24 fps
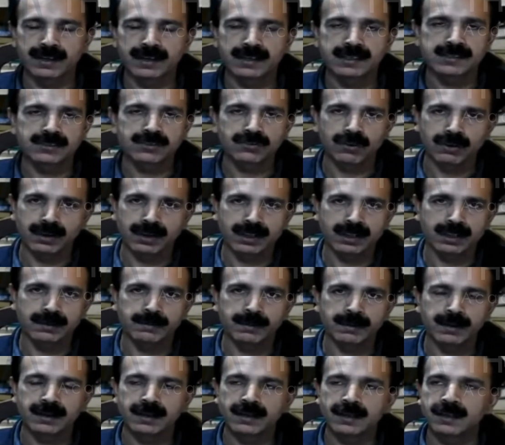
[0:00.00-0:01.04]
is
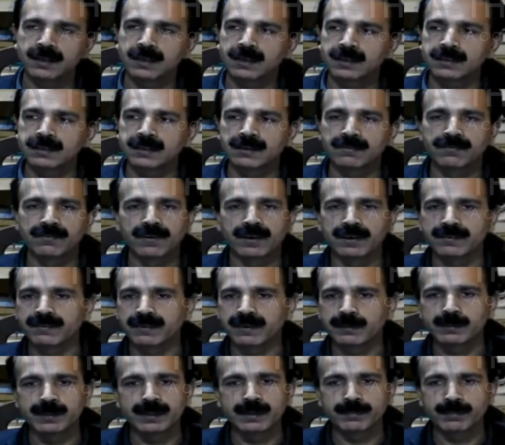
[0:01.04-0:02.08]
cognizable, then what
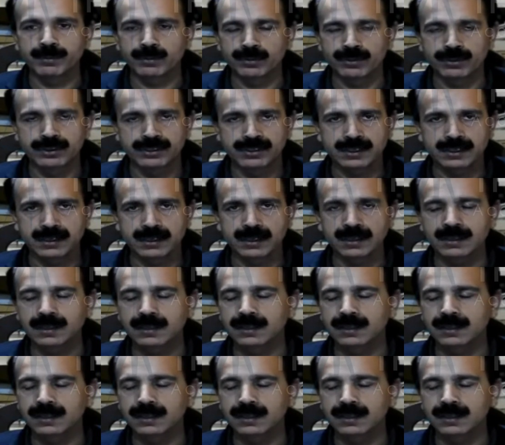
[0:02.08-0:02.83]
will be the procedure?